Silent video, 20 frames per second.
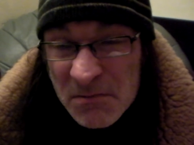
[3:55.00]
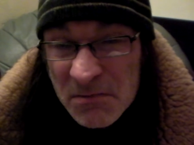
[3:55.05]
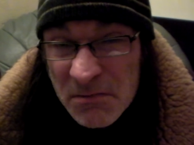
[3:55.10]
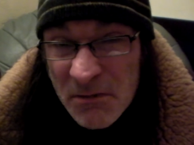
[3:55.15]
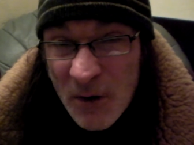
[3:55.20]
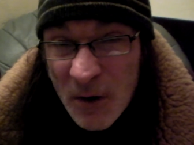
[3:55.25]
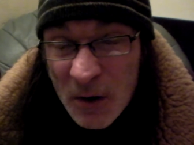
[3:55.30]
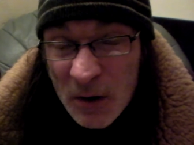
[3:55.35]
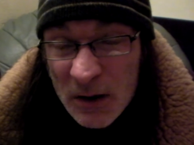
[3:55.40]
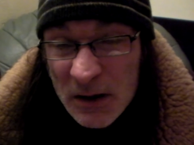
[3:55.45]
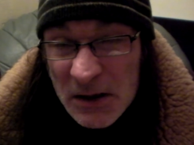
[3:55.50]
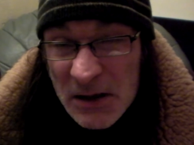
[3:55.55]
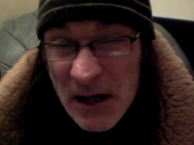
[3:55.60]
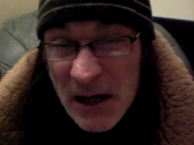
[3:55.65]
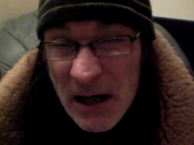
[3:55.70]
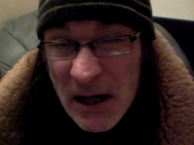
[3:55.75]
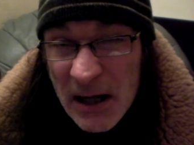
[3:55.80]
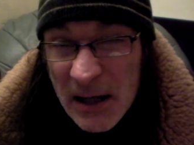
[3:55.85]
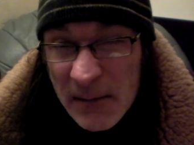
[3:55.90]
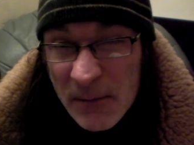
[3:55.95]
all the
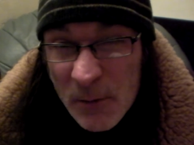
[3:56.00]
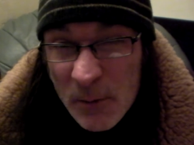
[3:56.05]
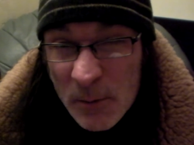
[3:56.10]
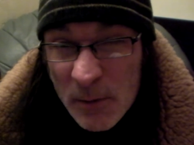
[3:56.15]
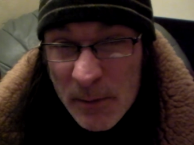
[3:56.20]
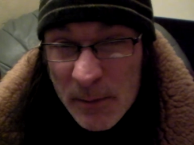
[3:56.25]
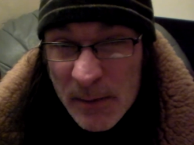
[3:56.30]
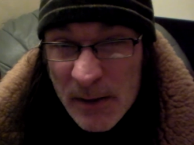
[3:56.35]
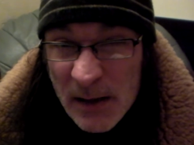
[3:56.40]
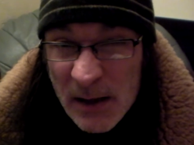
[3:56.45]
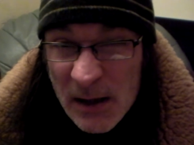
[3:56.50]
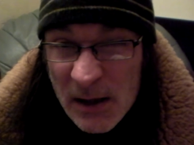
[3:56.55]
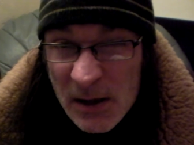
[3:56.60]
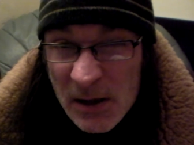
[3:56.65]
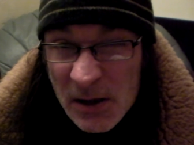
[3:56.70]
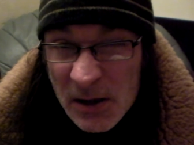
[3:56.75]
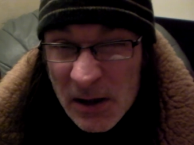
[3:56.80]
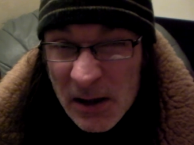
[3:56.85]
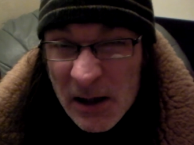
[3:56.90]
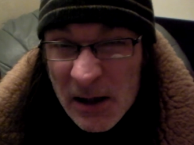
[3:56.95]
time on my bass
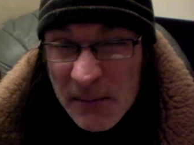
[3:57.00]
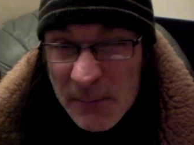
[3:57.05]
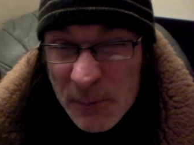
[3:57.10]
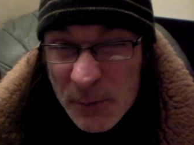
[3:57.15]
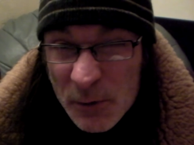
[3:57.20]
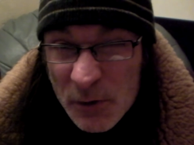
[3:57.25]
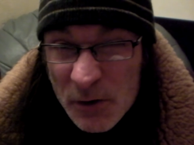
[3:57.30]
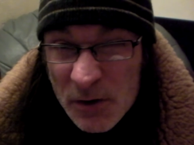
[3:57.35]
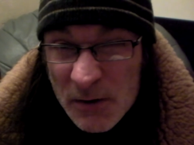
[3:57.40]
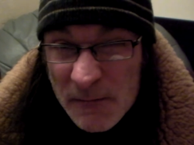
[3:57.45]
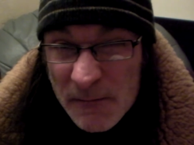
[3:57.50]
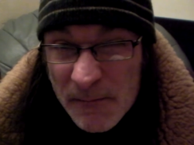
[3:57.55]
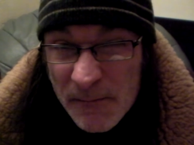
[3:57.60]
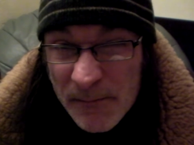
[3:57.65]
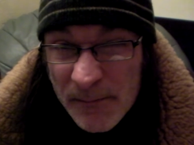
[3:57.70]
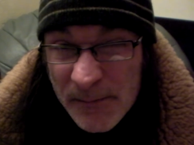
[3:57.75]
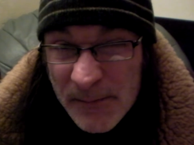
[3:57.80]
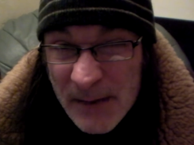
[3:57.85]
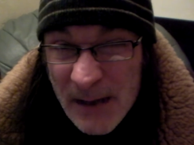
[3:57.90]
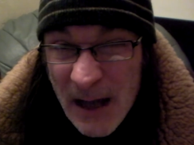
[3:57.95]
and that, but
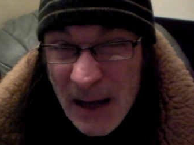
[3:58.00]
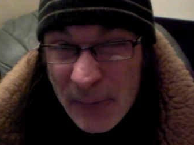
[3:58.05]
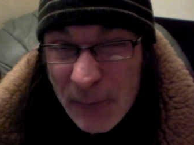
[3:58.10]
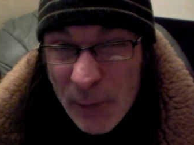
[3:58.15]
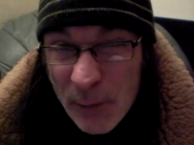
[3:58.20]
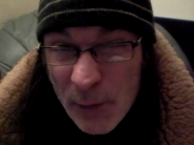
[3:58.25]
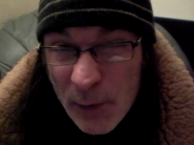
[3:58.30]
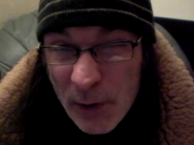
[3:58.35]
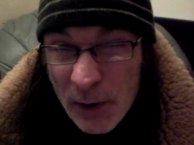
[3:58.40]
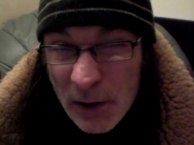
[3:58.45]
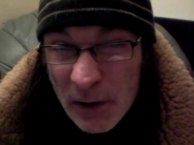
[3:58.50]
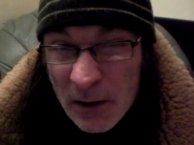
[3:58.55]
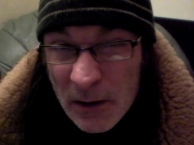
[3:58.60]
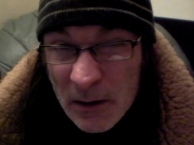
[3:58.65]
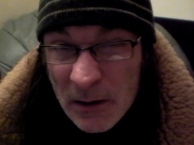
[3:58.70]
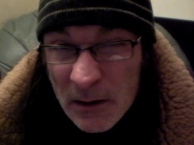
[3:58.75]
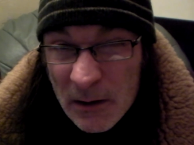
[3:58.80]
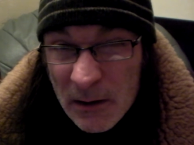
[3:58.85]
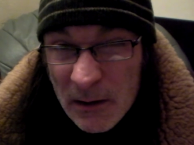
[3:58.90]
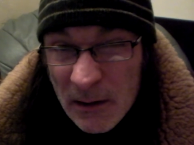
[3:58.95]
everything.
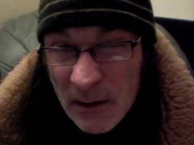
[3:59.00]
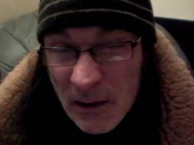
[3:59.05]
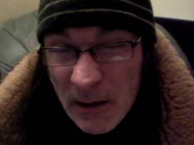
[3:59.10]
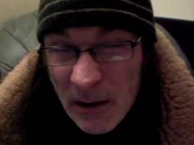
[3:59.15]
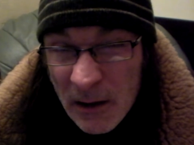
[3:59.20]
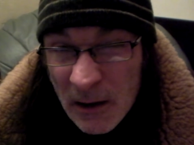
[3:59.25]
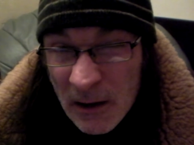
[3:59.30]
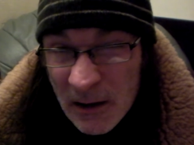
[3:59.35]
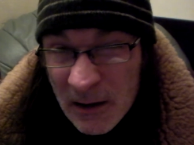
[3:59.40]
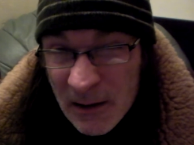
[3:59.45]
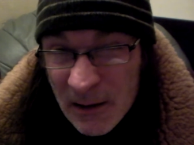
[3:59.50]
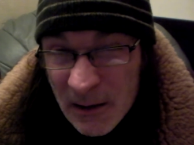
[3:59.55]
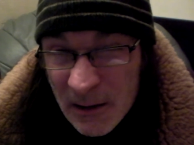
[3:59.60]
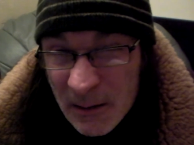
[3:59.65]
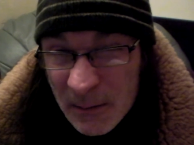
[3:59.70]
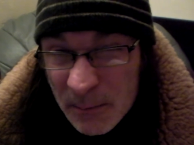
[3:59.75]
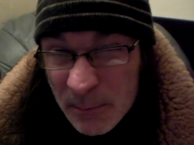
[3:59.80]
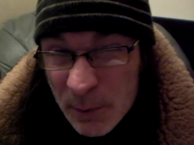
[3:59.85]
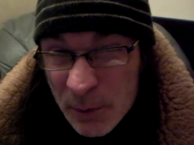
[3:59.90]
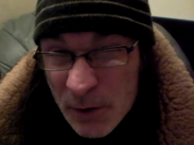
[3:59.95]

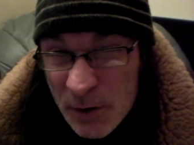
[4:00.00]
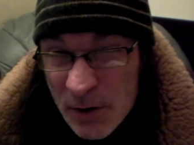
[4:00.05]
But